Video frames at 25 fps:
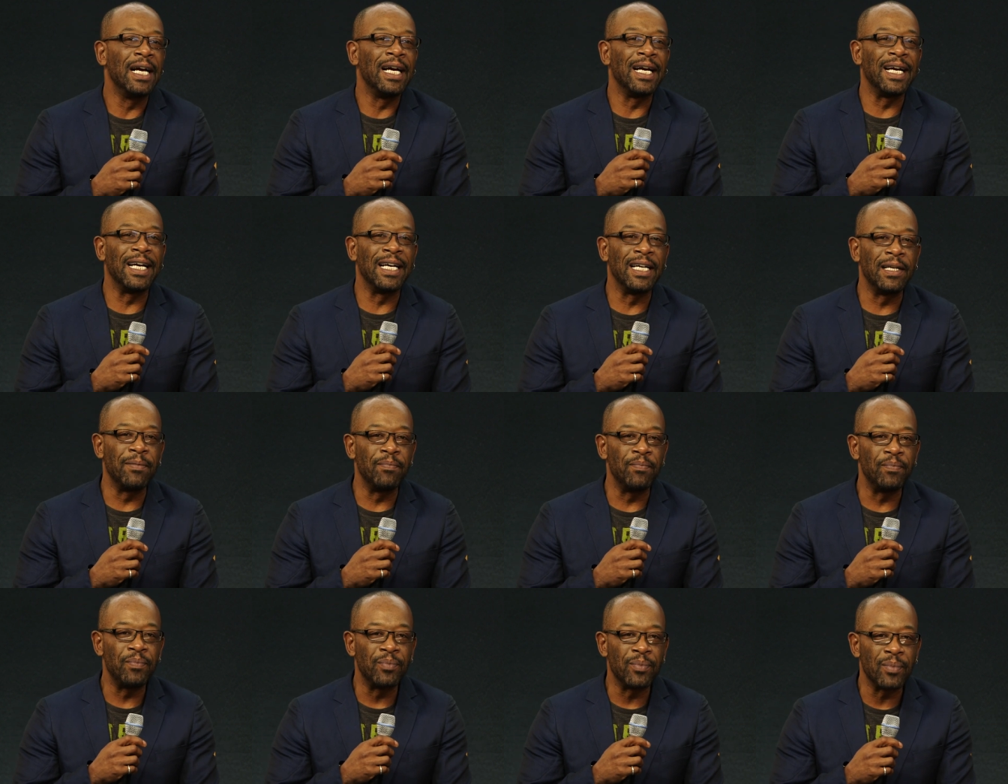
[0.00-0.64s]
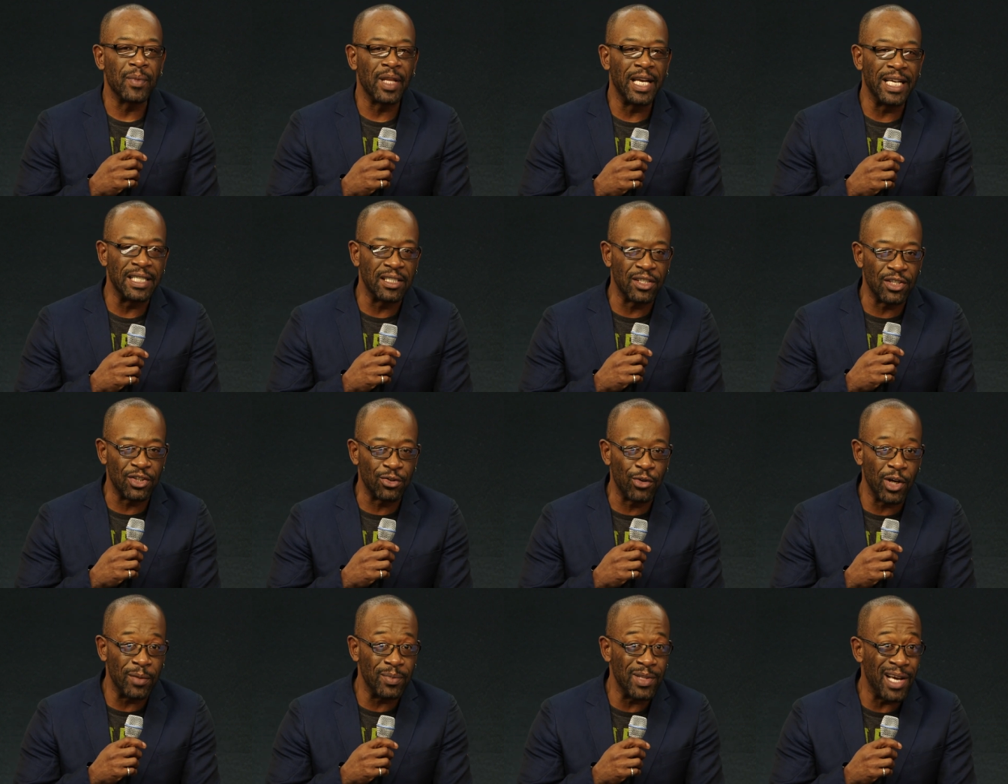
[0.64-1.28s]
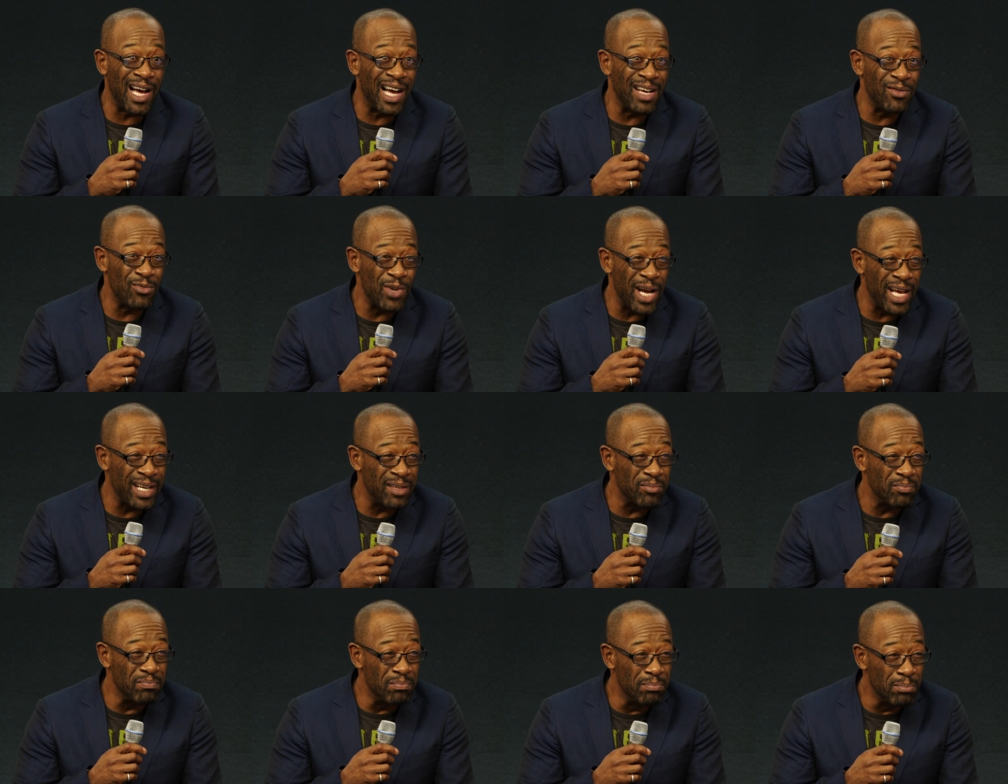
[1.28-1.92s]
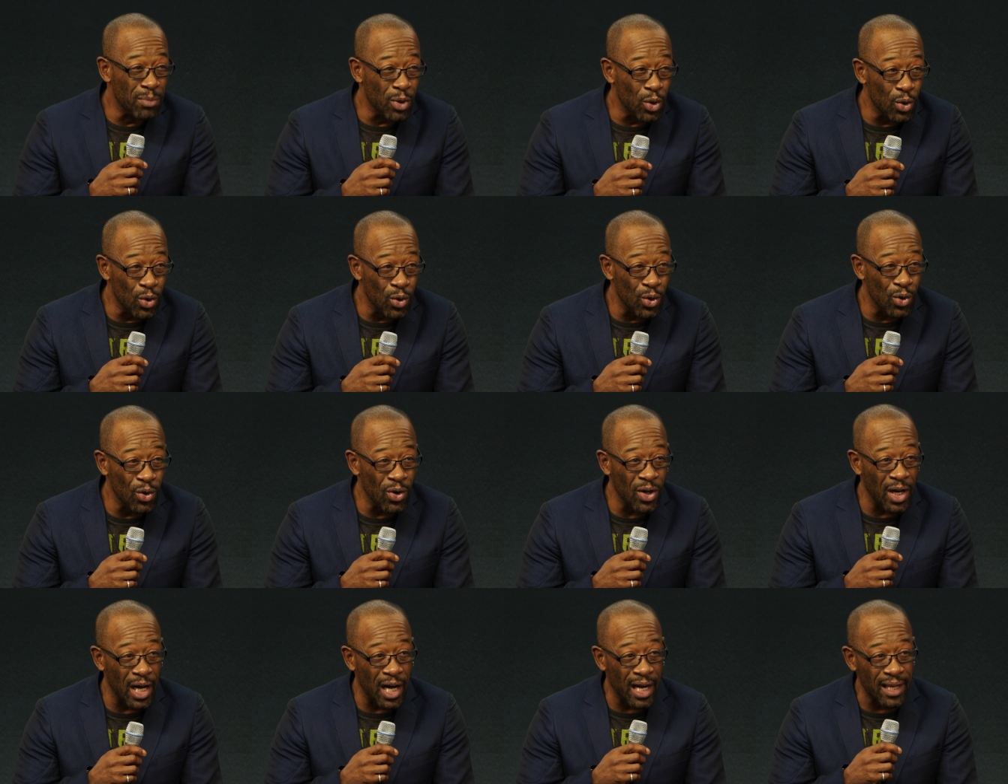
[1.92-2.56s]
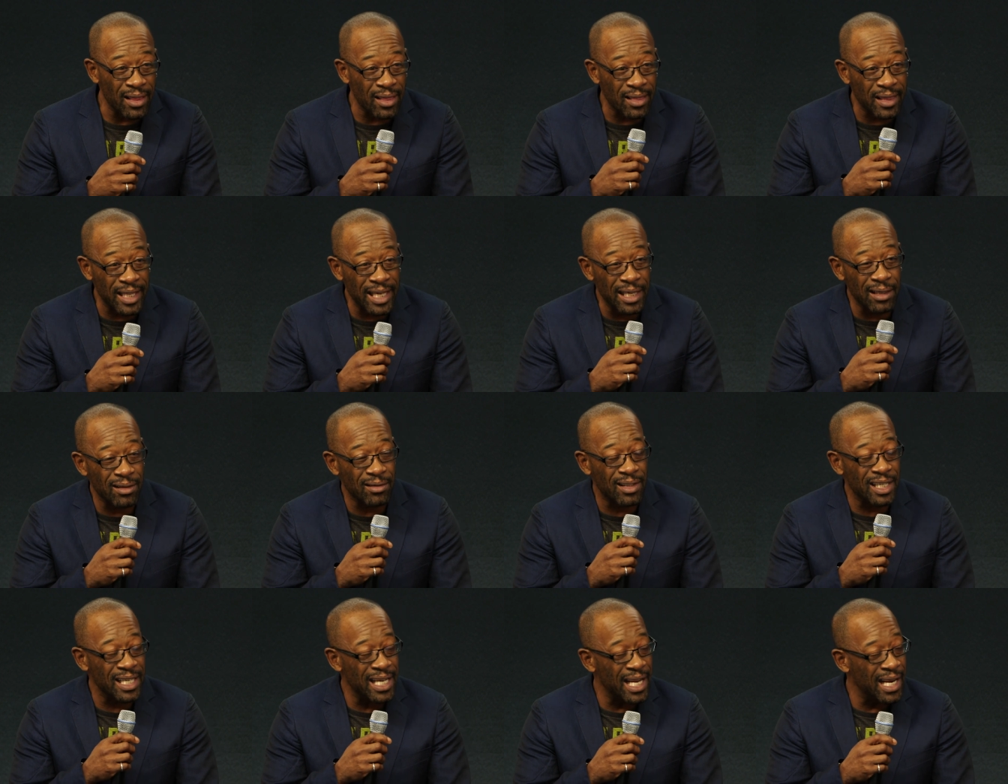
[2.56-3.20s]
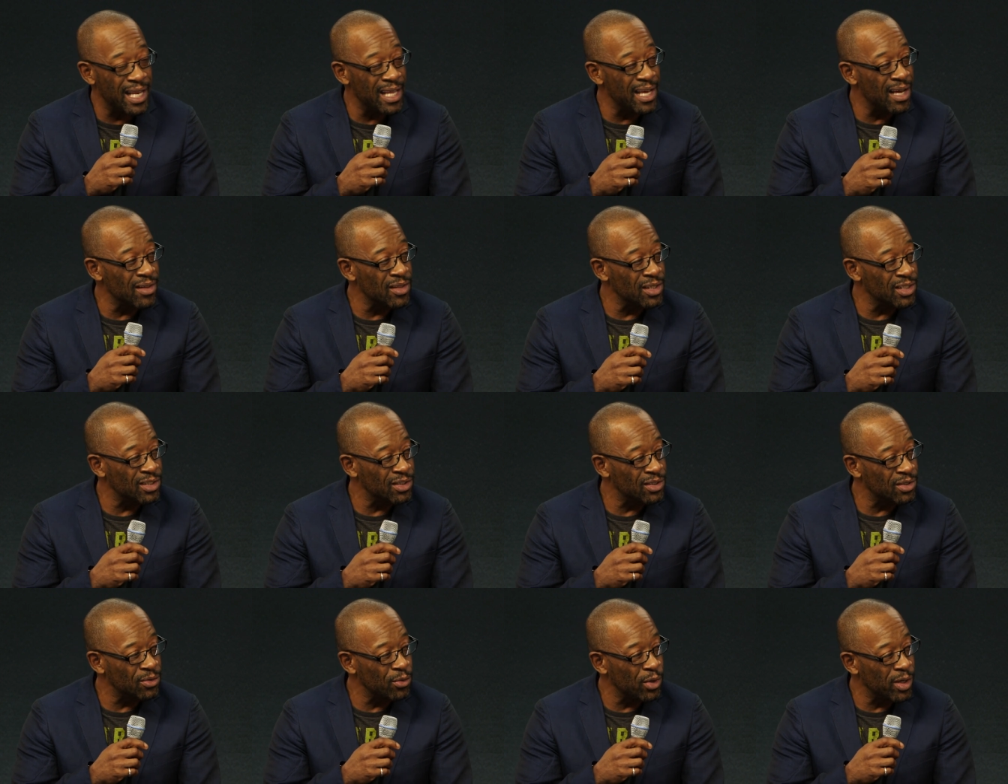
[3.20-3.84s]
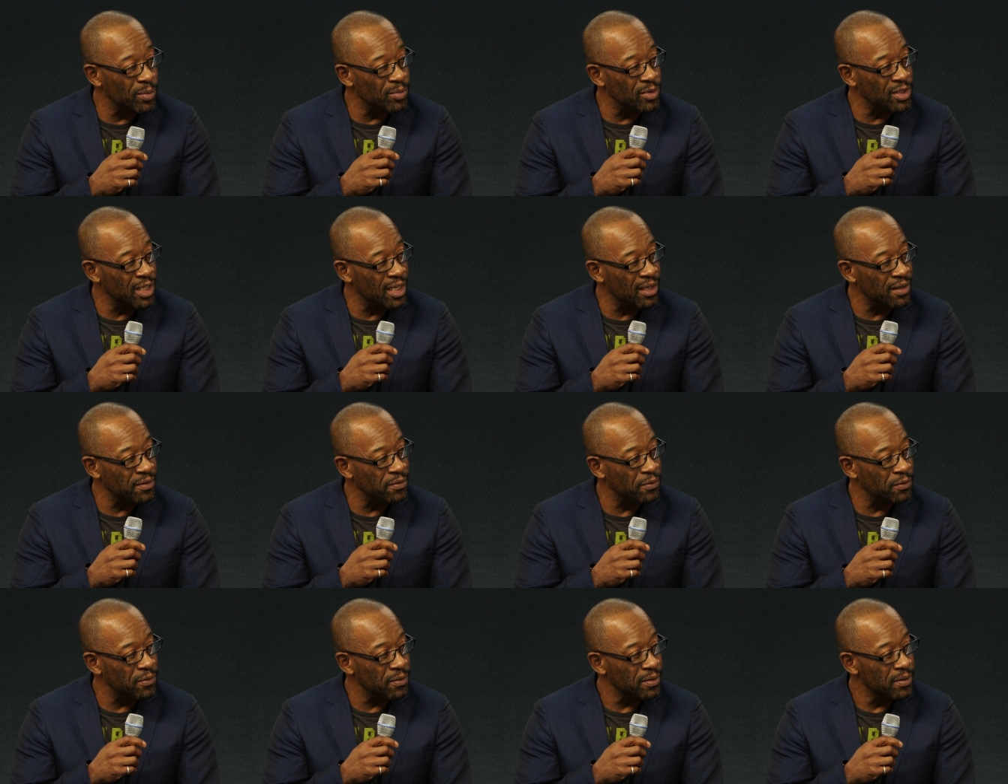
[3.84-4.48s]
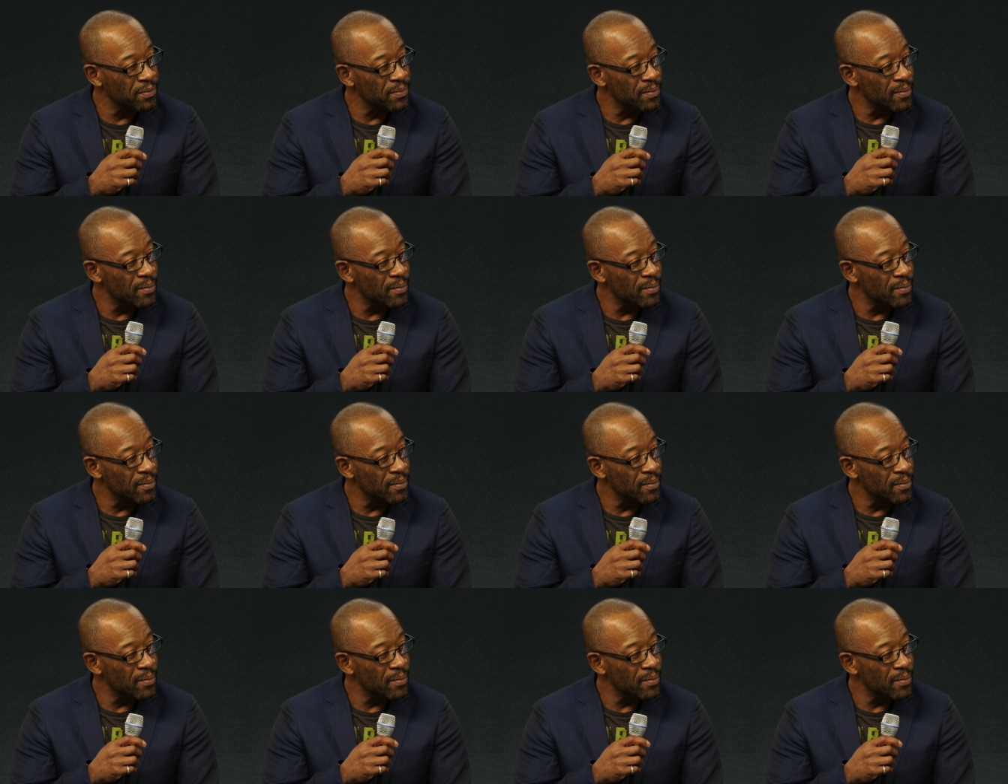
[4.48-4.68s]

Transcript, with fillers: Um, it's a script that I read more, I think, than any other script I've